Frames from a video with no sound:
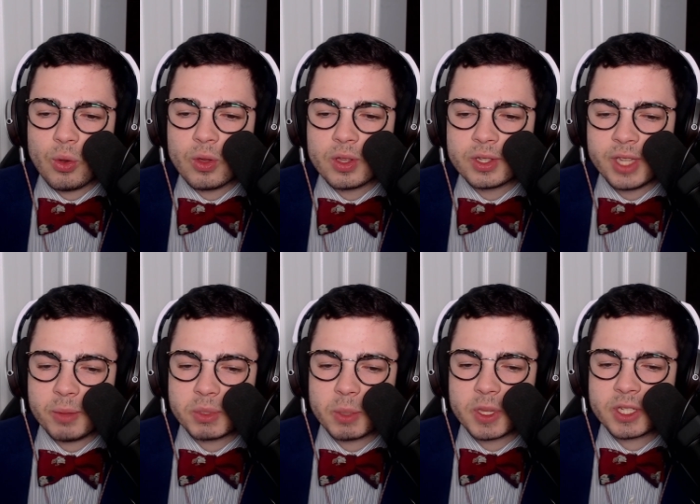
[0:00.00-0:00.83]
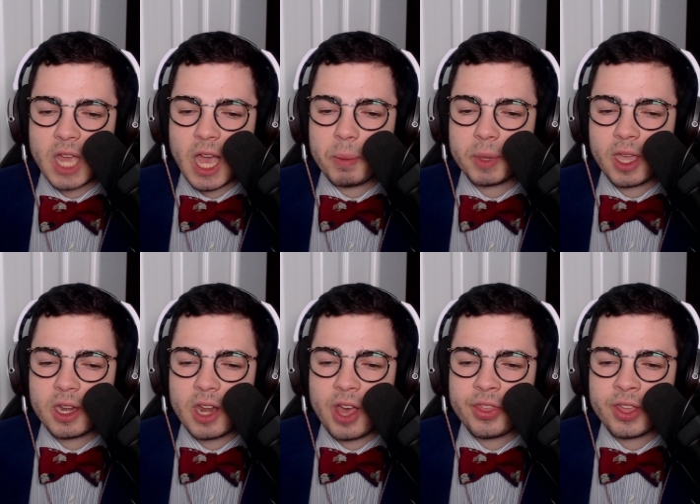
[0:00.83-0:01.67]
seems to be stopping at
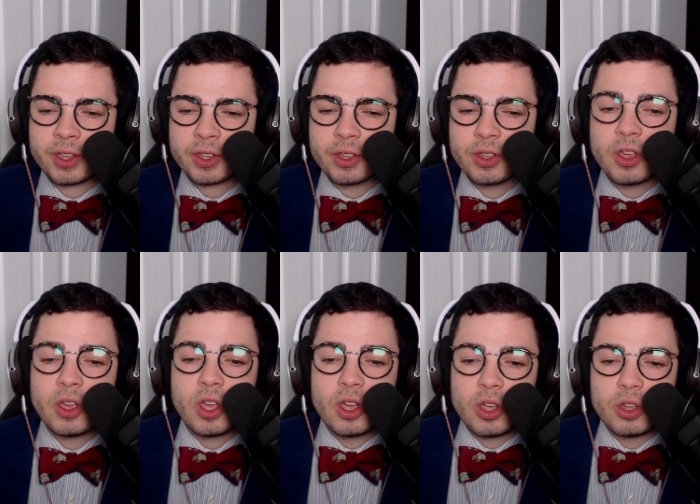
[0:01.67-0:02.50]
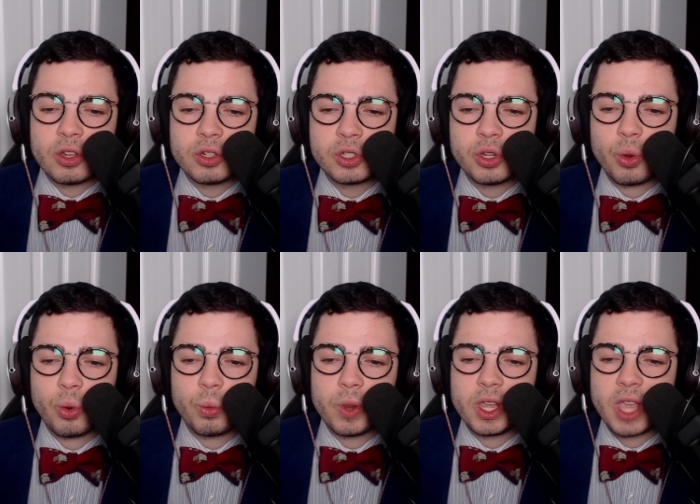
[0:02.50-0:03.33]
nothing to
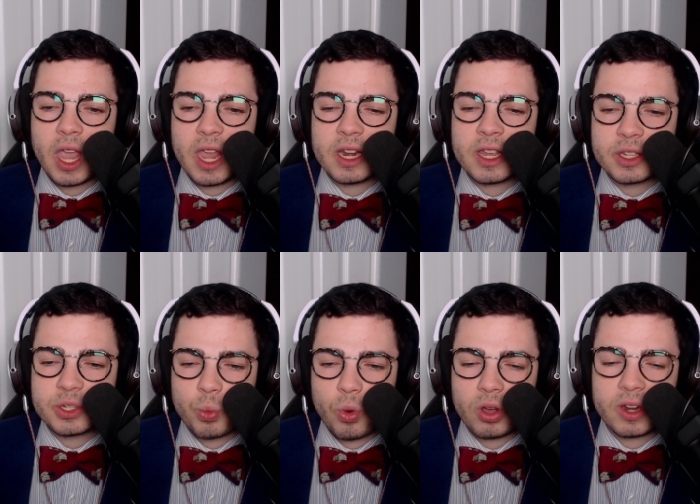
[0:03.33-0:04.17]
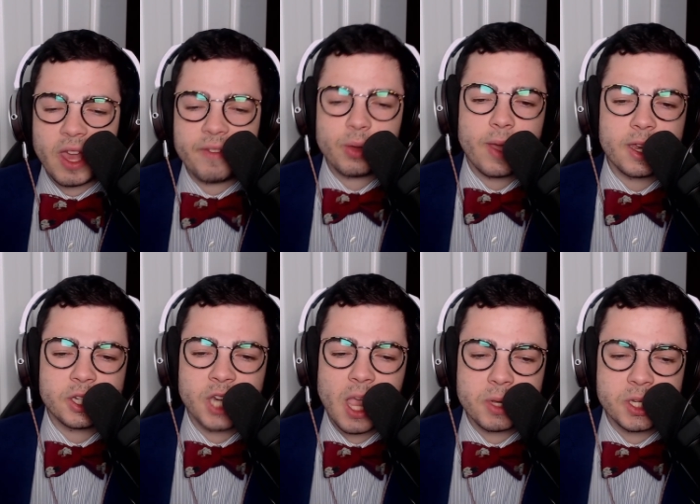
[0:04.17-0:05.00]
regain his World Heavyweight
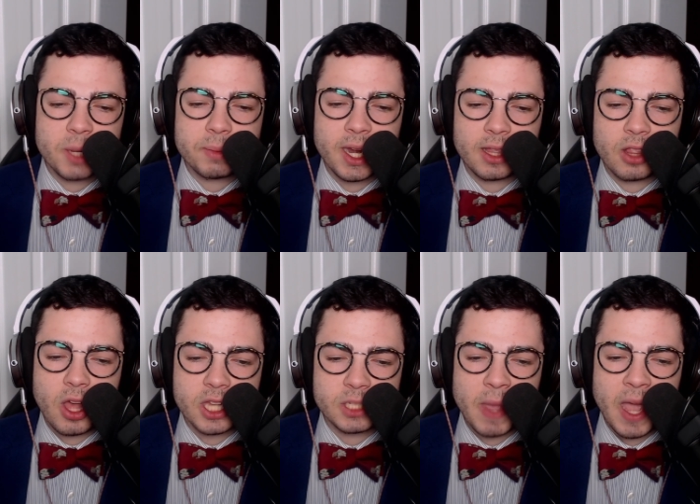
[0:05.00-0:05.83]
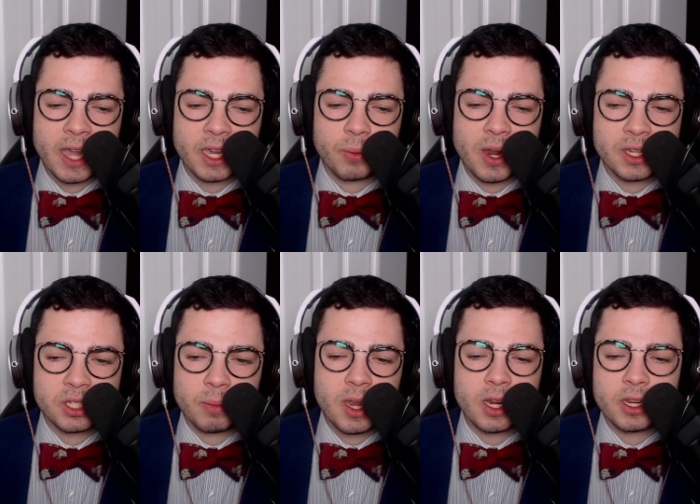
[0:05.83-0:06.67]
Championship that he lost back at
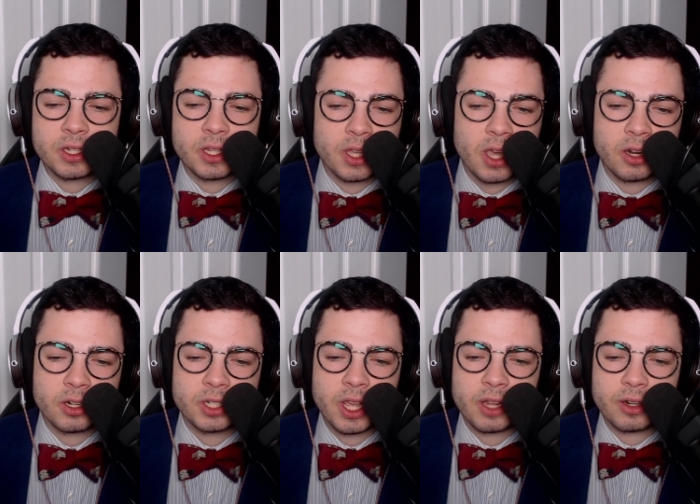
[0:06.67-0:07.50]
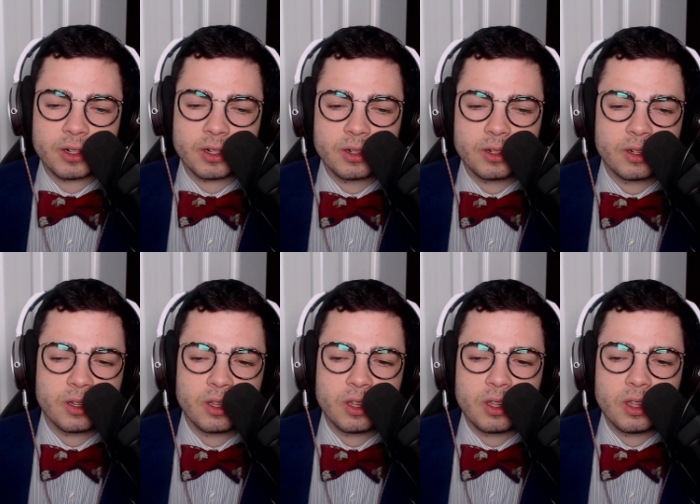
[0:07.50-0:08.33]
WrestleMania to the Undertaker.
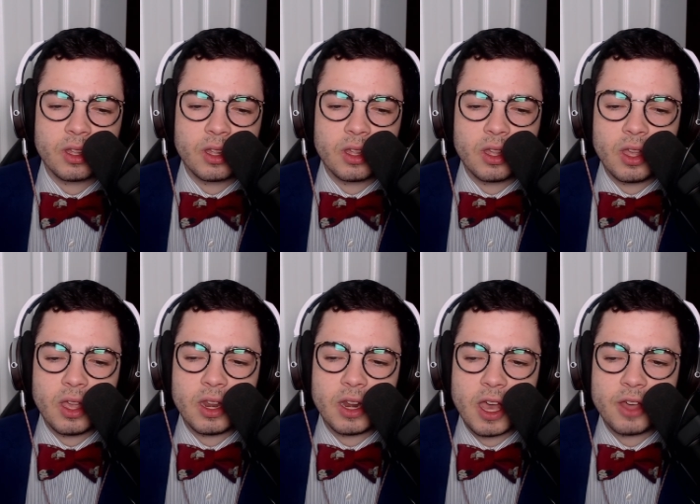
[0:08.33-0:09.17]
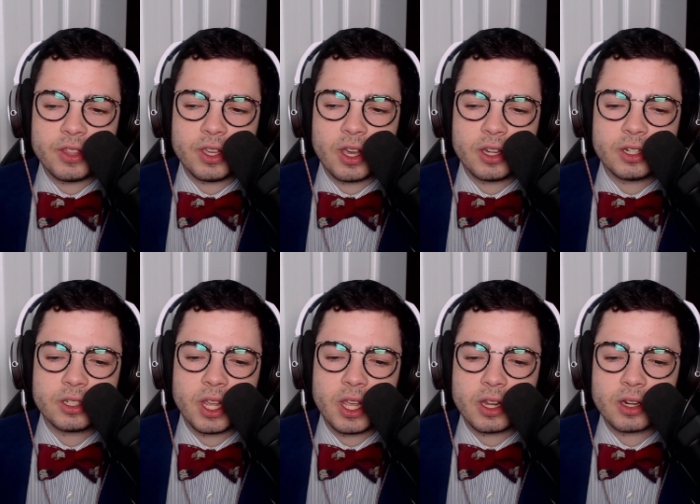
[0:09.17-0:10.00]
And now the
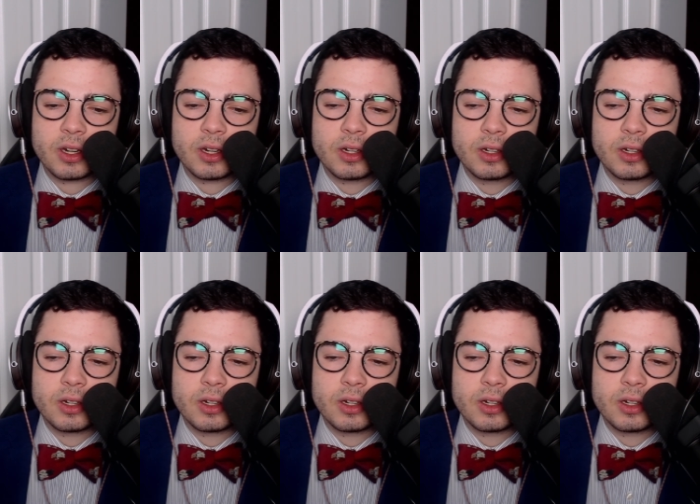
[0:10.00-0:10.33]
Undertaker